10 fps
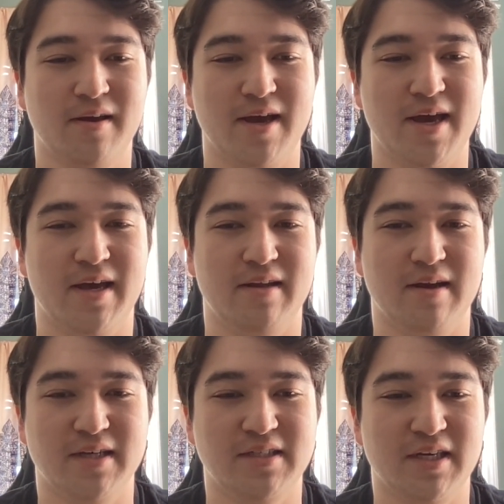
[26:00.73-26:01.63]
And
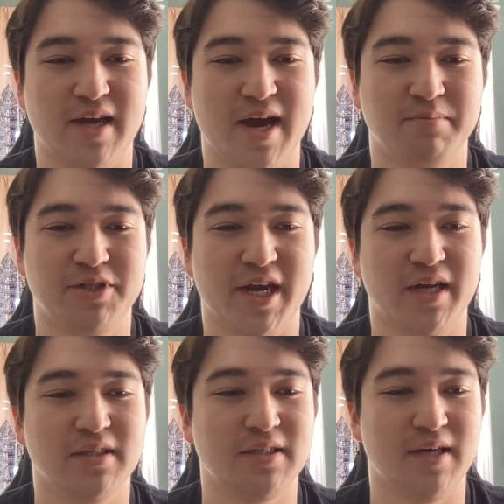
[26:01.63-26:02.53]
I see
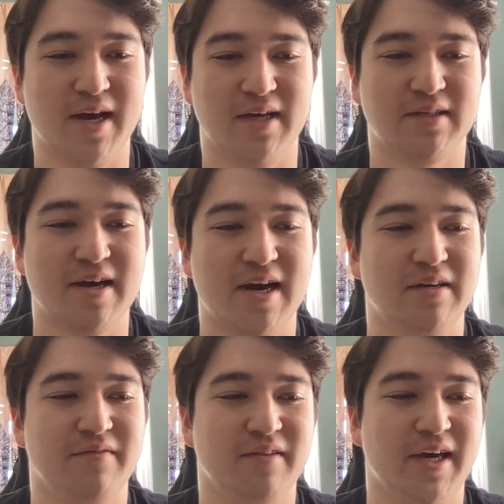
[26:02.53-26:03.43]
AppChains as kind
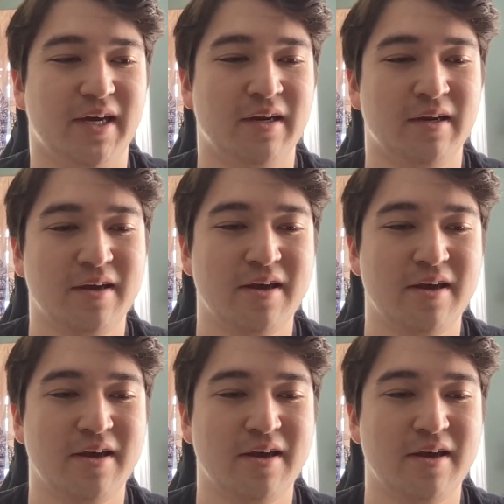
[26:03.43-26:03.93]
of like